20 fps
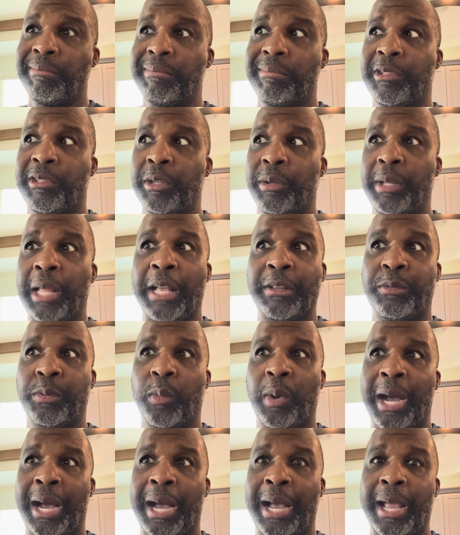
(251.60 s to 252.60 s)
So that's
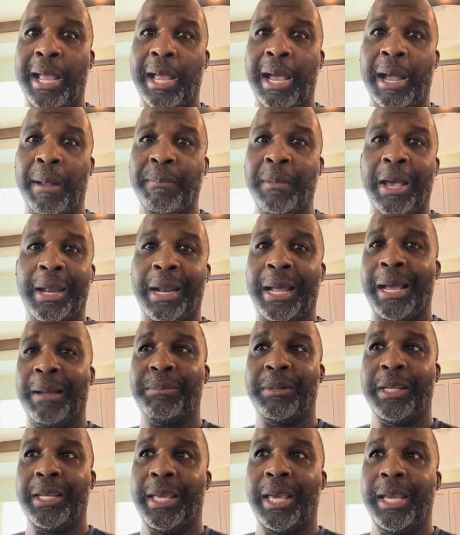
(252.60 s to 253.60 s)
why I'm not
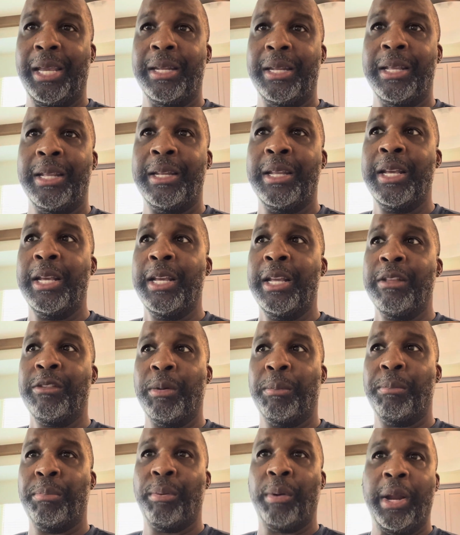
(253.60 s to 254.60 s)
obligated
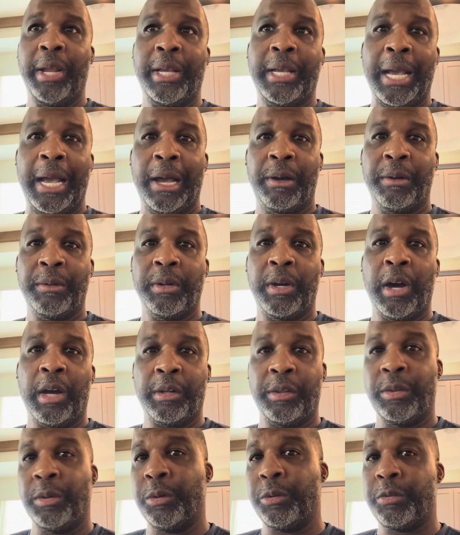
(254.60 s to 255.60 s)
to break out all
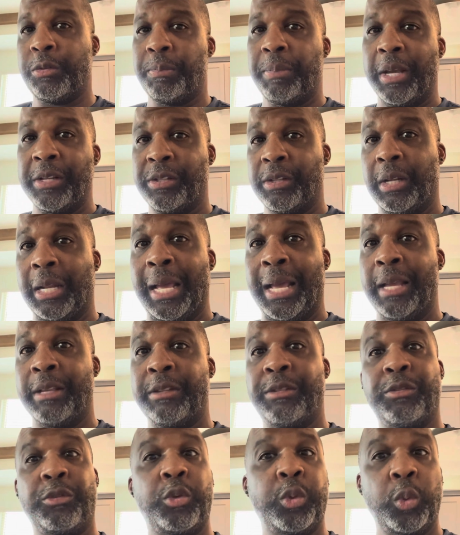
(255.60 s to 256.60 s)
of those
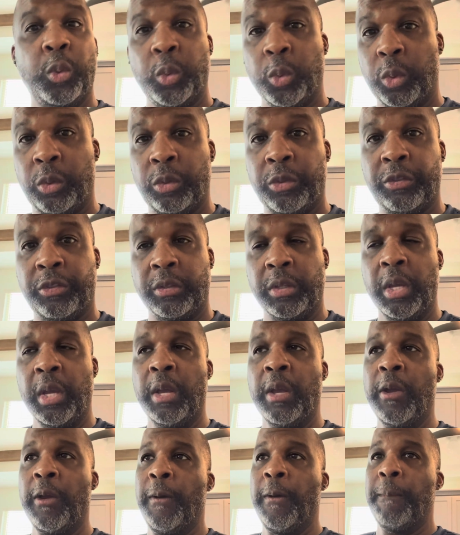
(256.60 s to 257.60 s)
specialized tools,
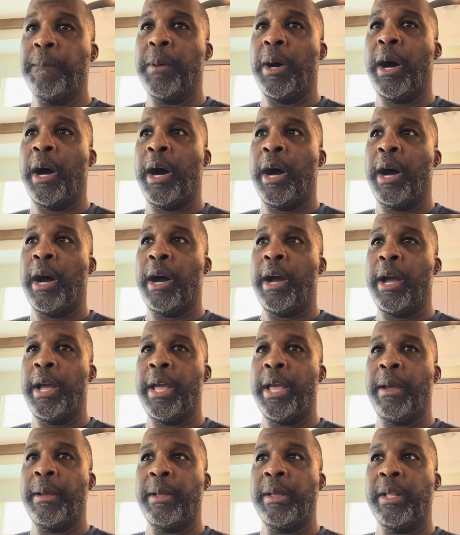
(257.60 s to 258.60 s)

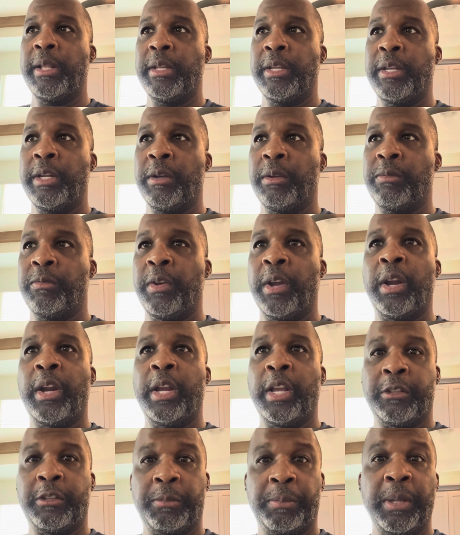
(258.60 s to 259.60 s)
very
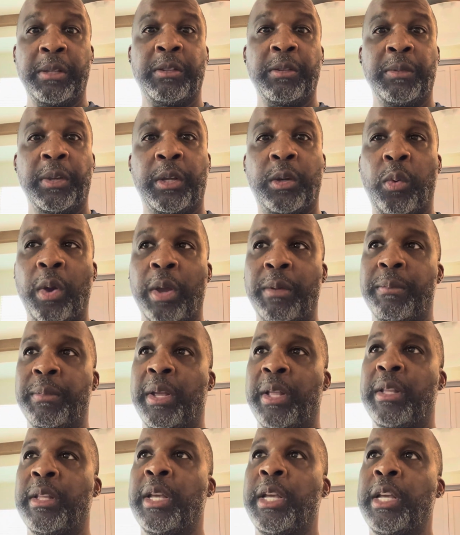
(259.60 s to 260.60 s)
expensive
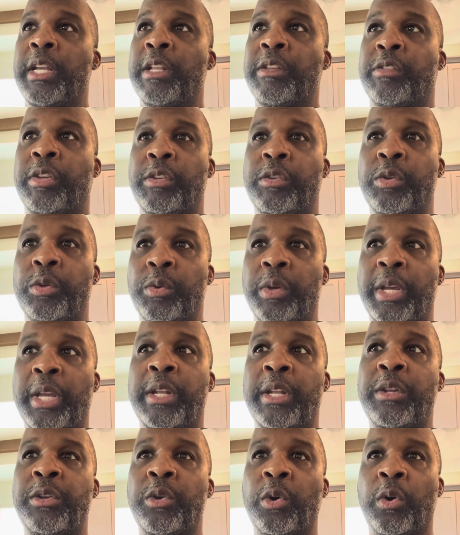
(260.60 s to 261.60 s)
equipment to do
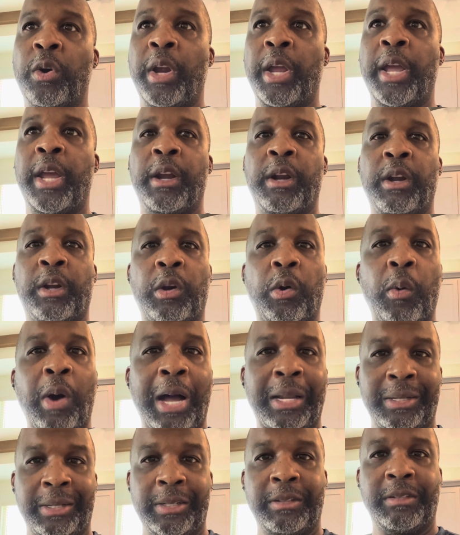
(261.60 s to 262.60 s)
indoor air
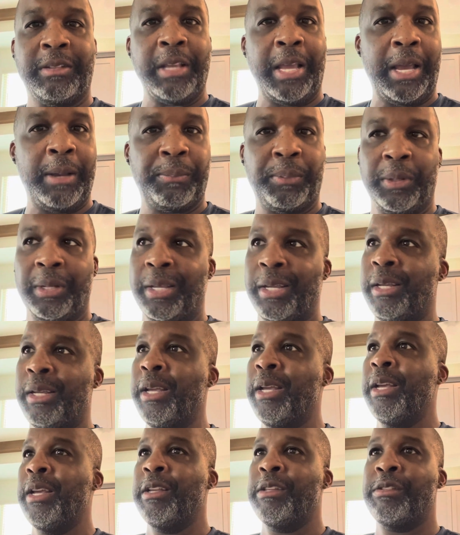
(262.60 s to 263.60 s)
quality sampling,
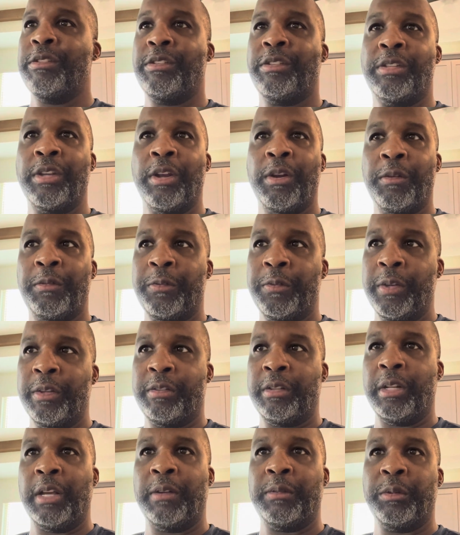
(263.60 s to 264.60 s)
surface
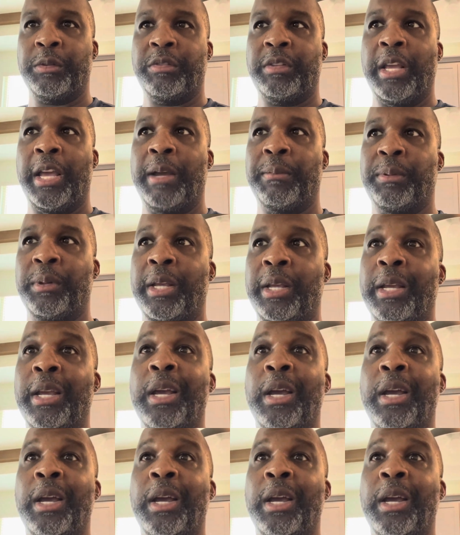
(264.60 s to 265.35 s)
level sampling,